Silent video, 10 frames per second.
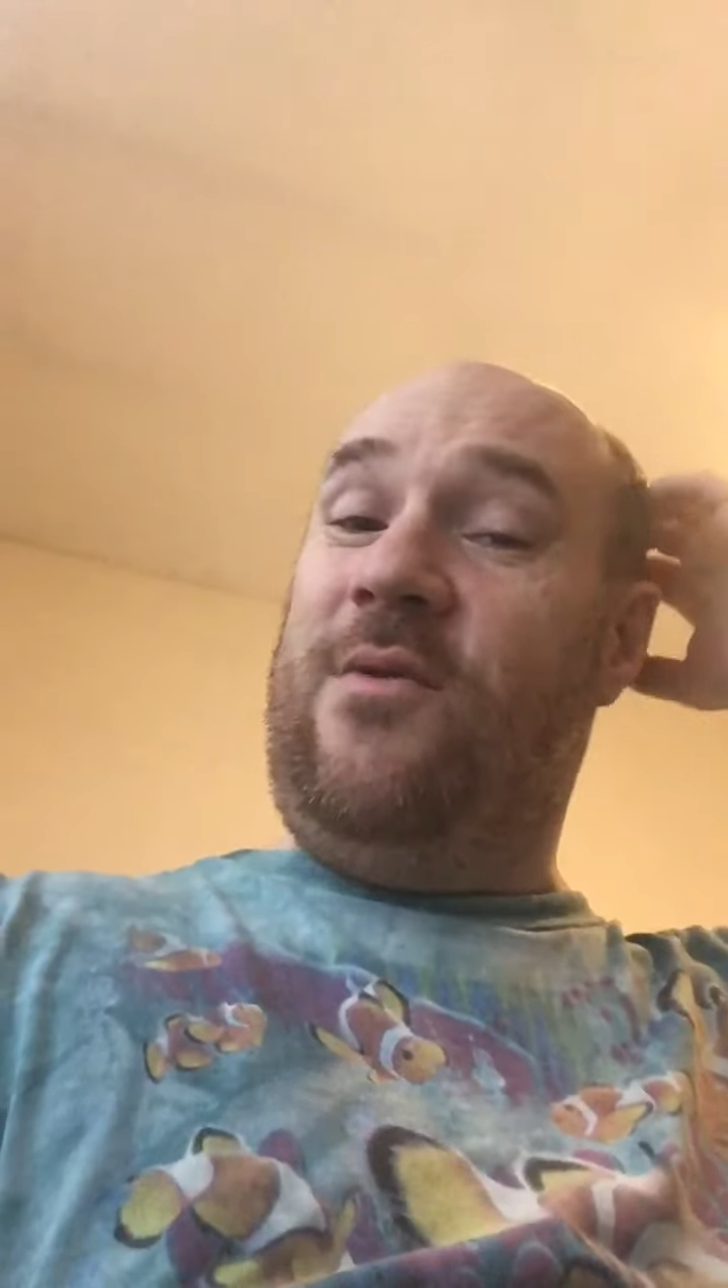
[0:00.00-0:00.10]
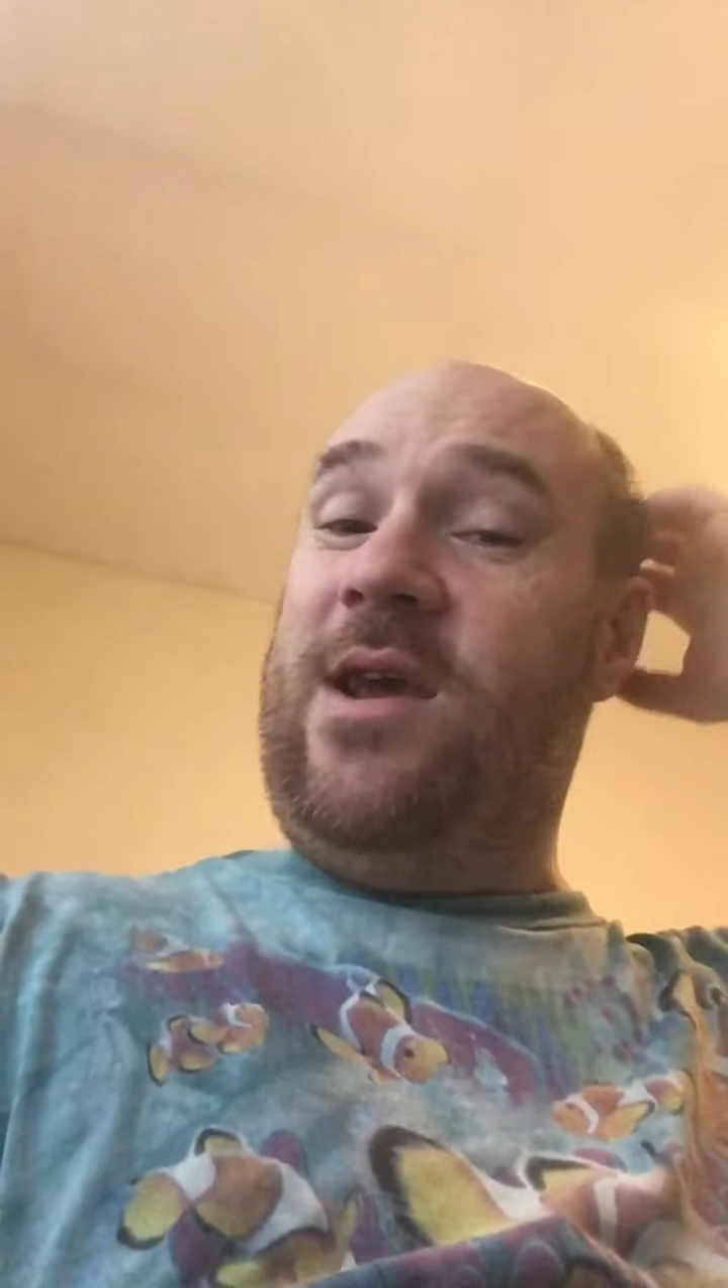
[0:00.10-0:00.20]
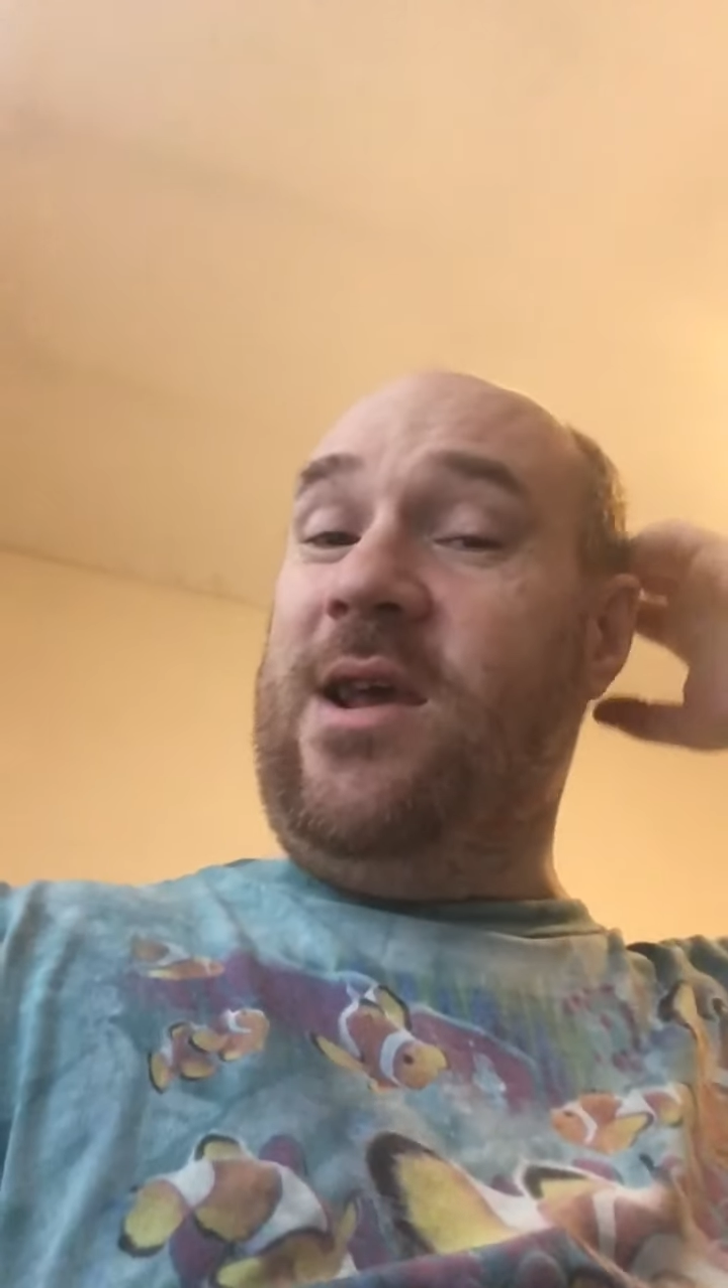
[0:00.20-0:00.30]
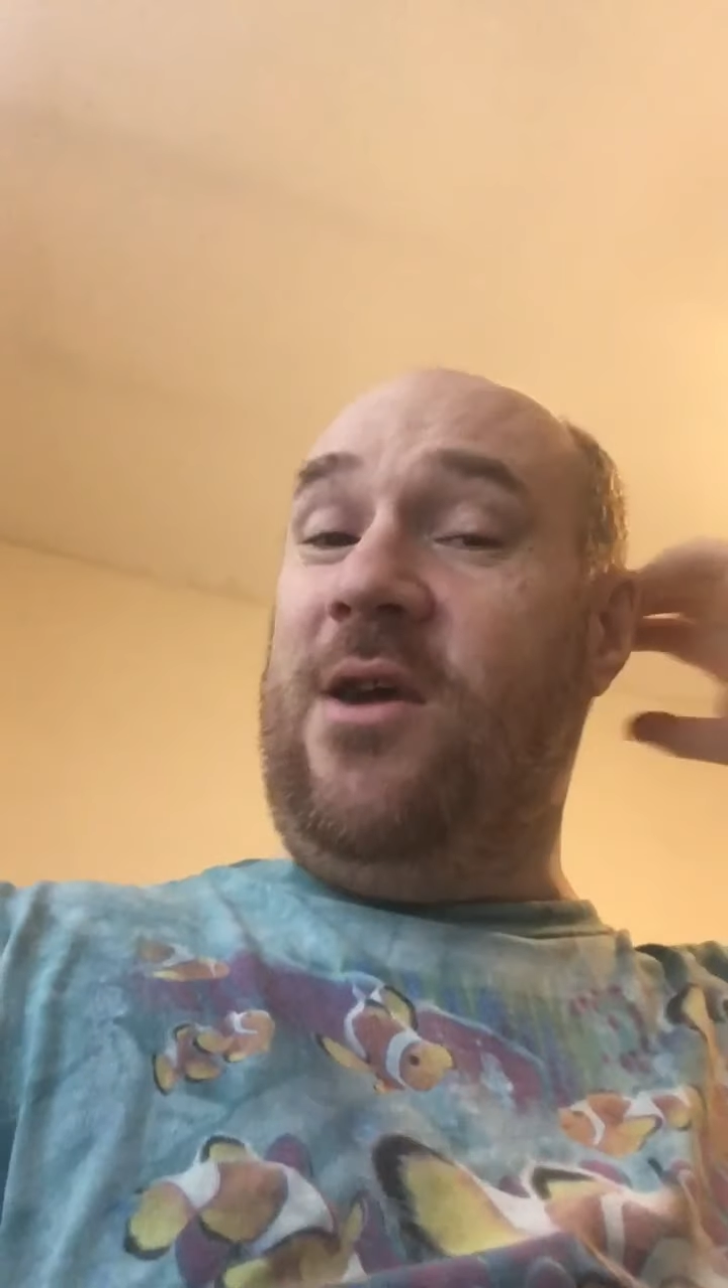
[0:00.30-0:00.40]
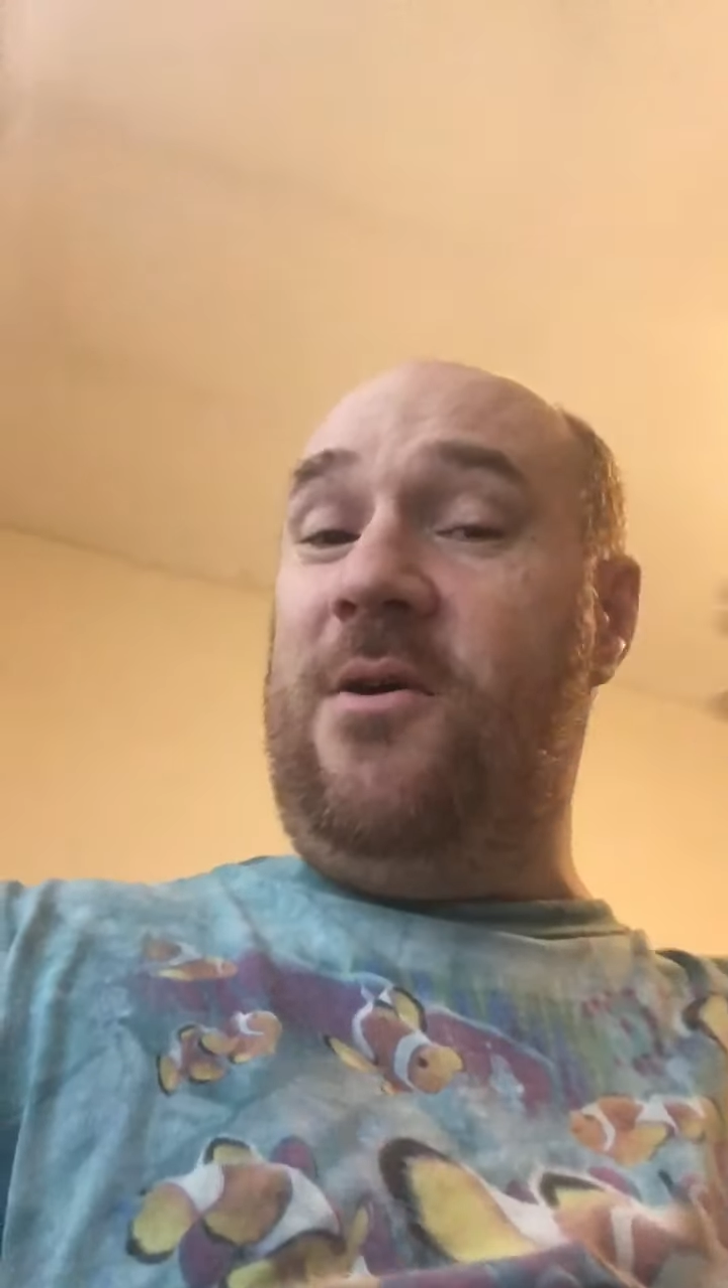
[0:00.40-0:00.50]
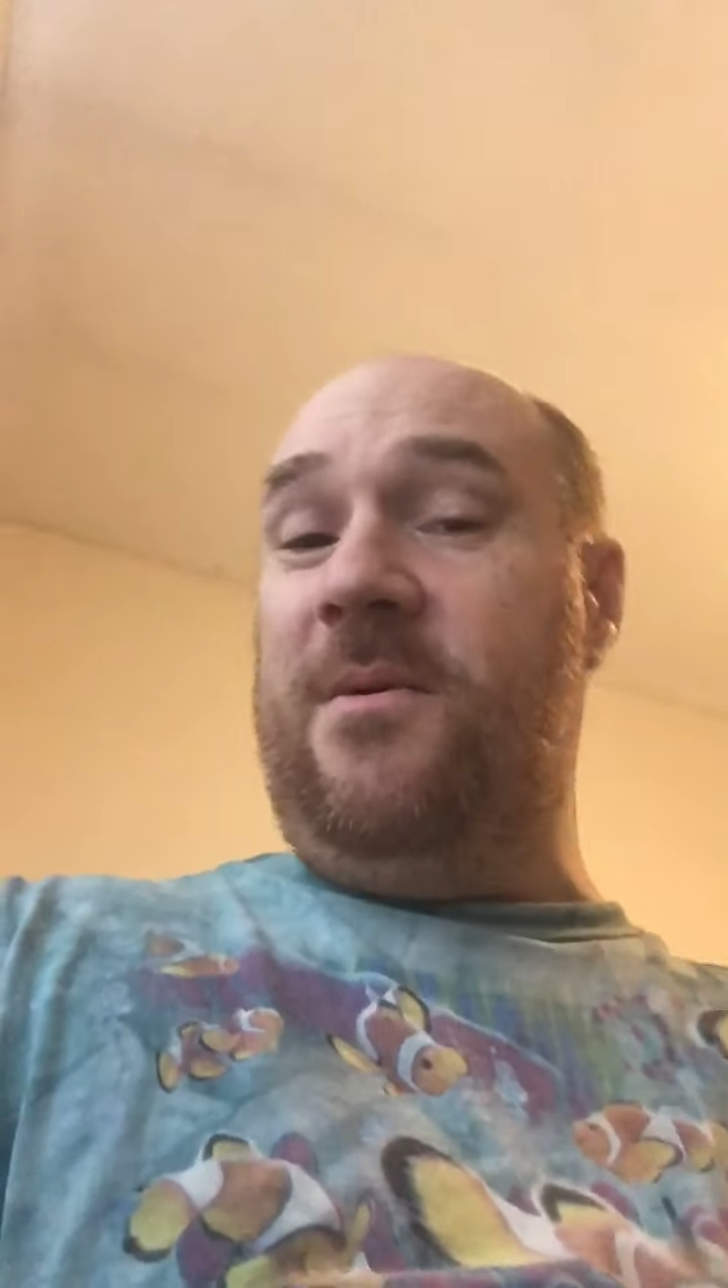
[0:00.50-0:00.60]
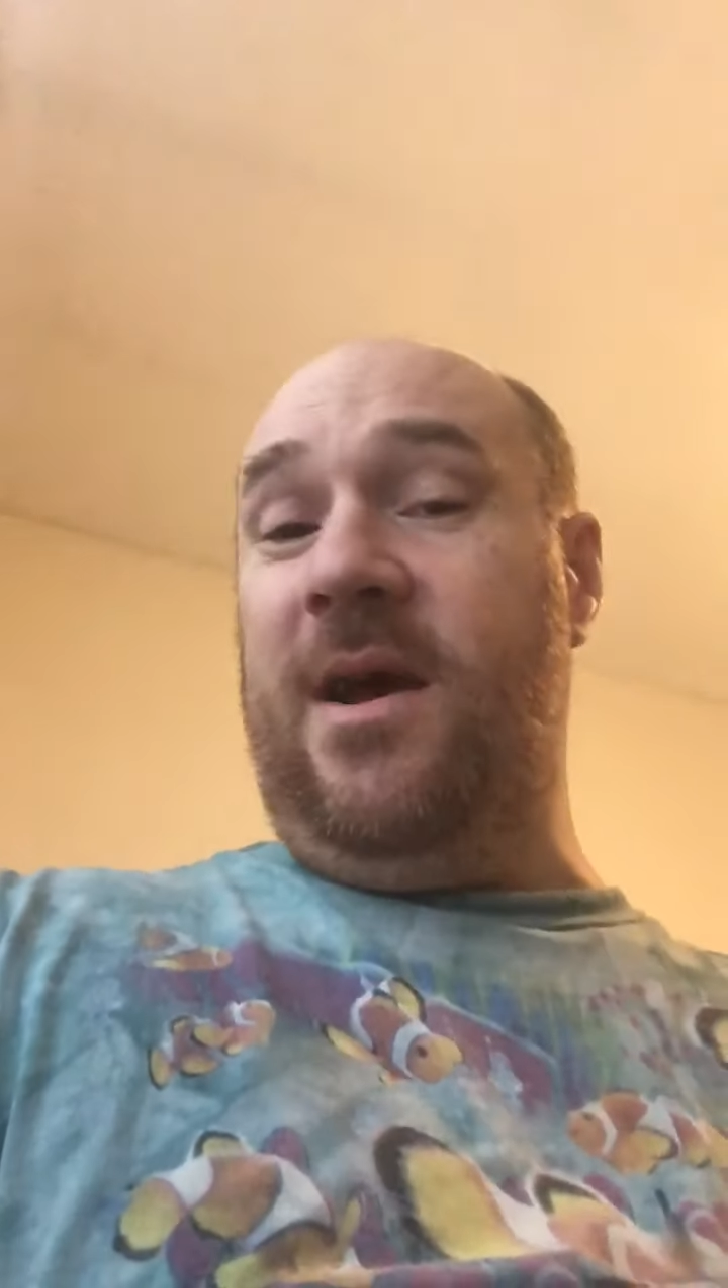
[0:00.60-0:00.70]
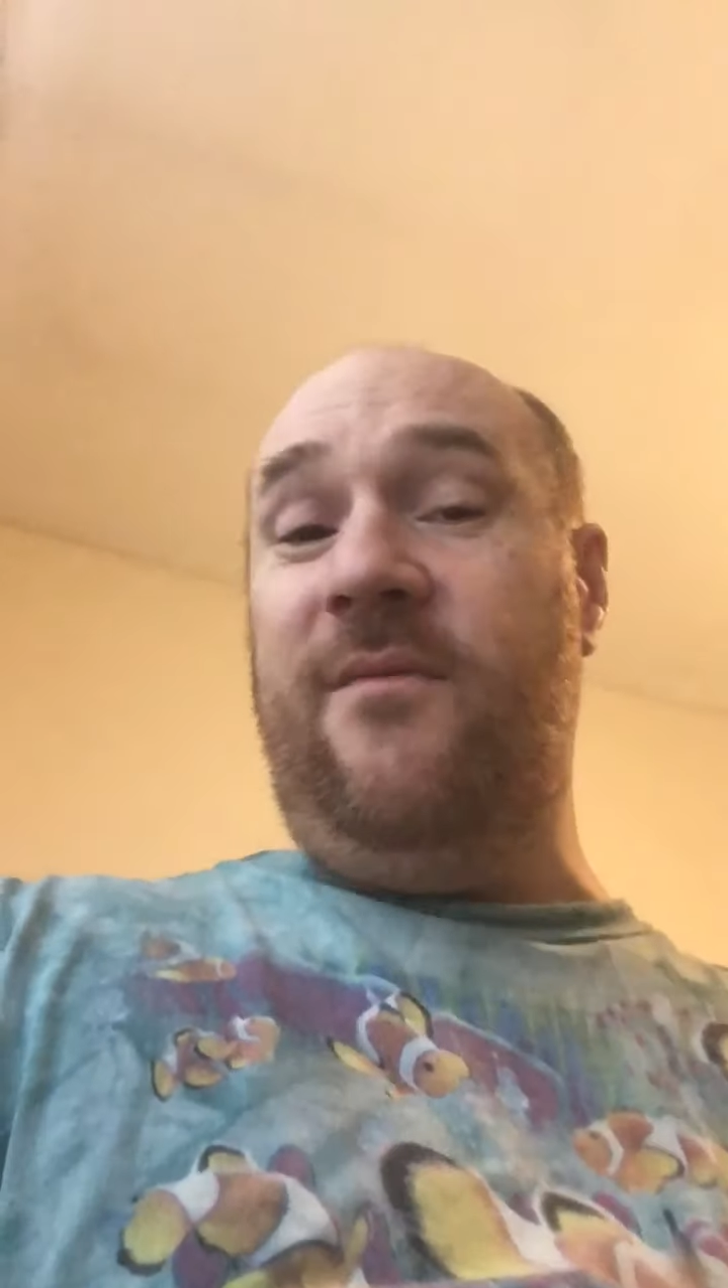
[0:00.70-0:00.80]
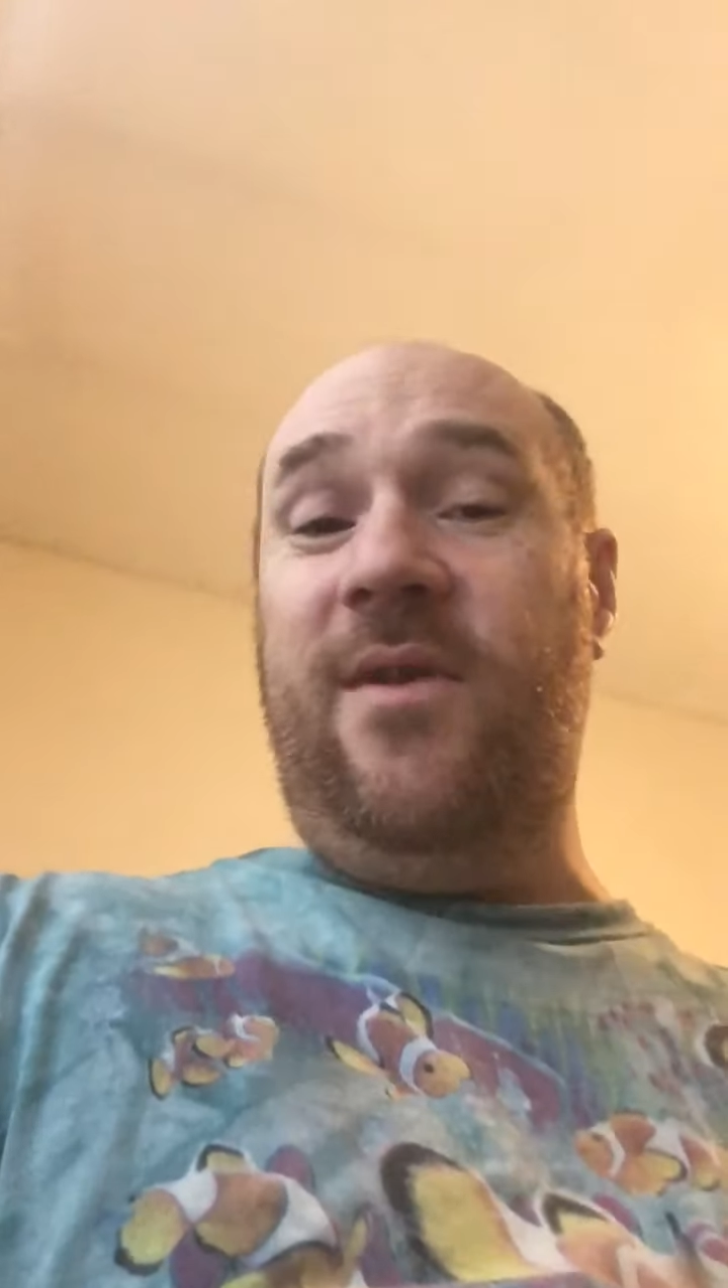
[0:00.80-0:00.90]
we have